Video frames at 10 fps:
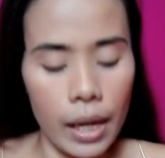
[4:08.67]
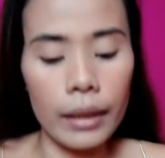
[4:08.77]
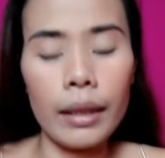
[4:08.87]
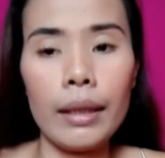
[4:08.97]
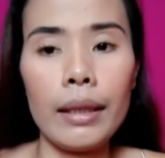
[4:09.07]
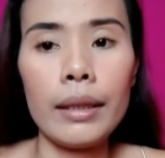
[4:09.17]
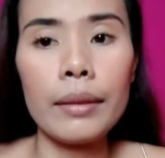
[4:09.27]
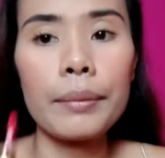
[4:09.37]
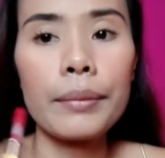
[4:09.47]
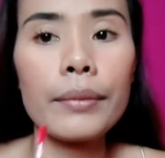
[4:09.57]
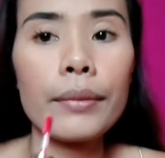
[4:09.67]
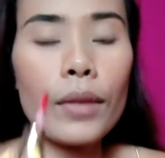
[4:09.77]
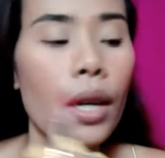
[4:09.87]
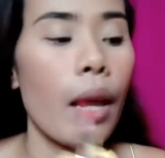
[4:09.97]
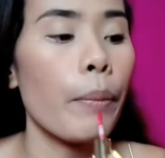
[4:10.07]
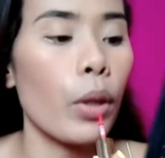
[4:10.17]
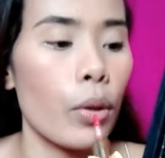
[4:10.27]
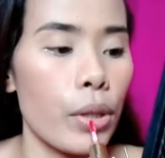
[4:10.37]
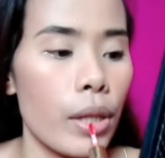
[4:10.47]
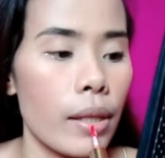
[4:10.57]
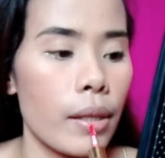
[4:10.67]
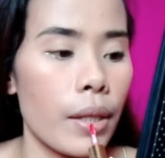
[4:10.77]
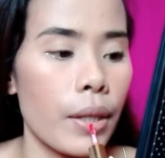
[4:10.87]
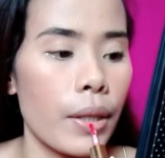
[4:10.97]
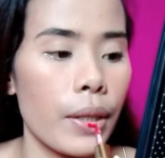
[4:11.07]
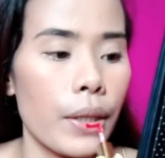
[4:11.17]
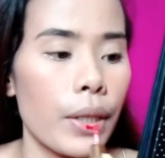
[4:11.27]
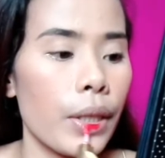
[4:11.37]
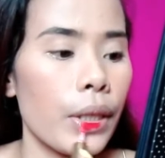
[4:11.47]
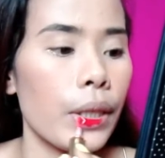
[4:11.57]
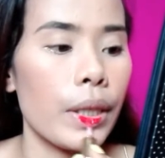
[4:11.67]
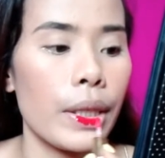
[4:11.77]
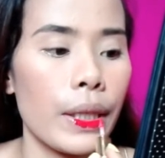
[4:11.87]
ating lip glosses. Ayan.